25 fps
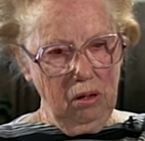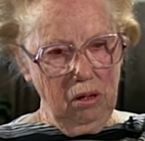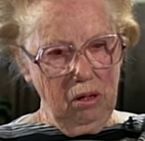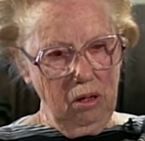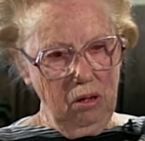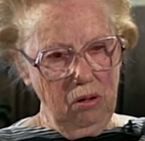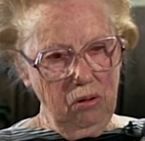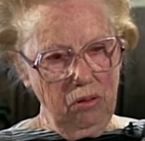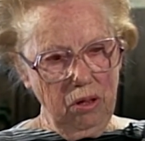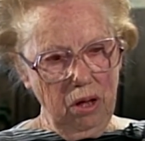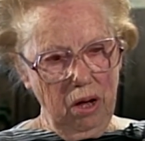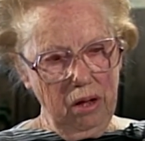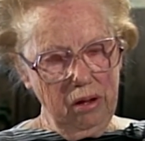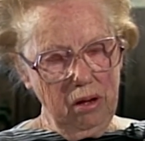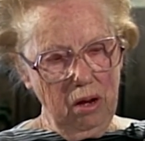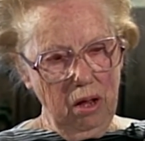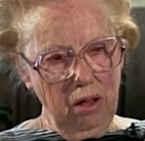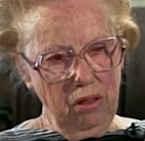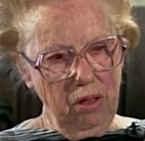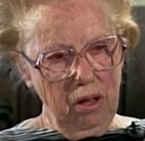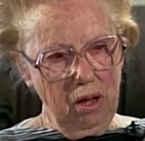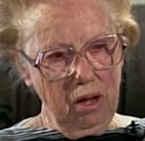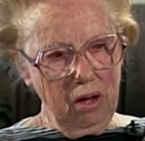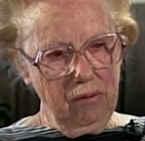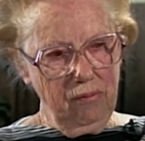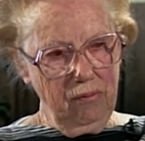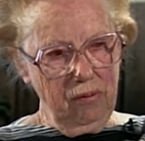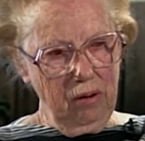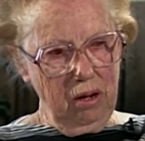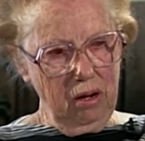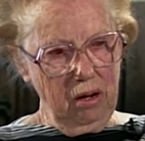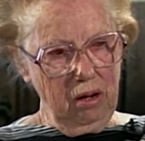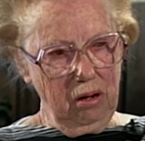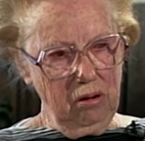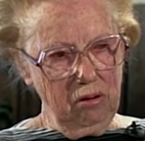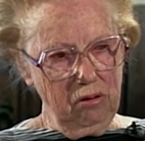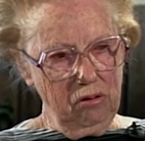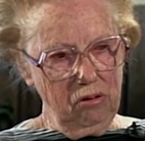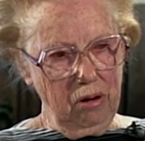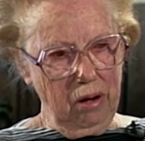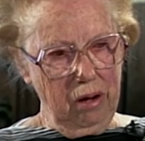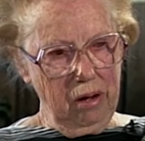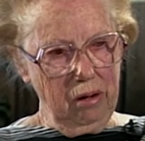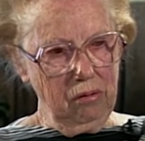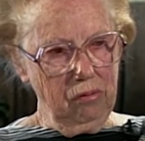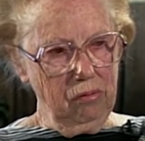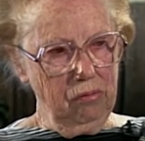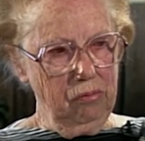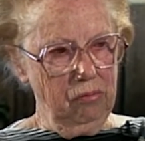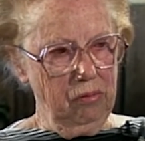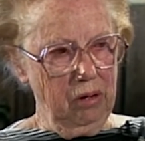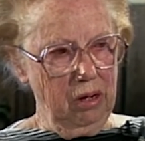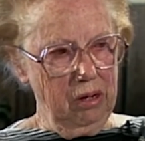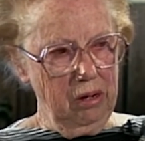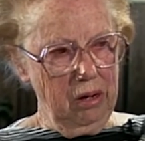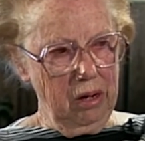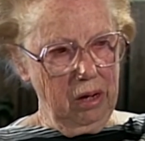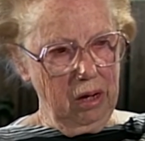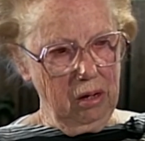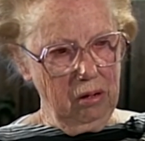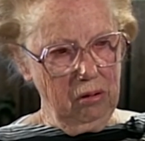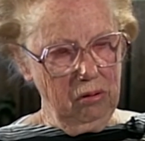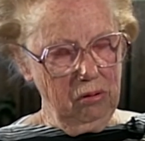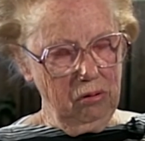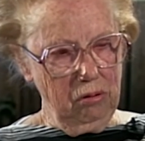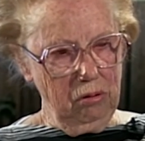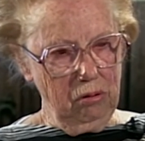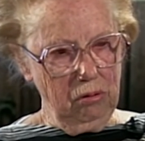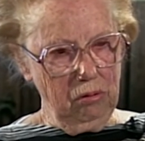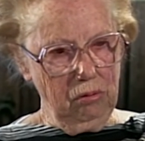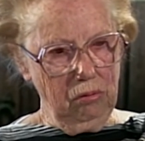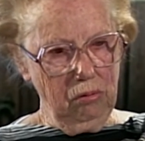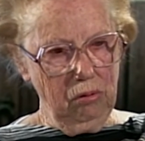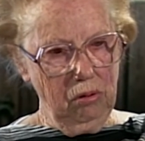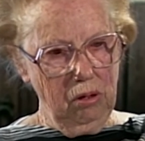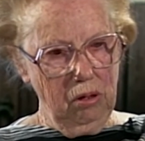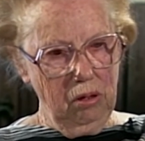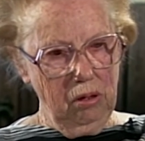you thought nothing of letting your child run down to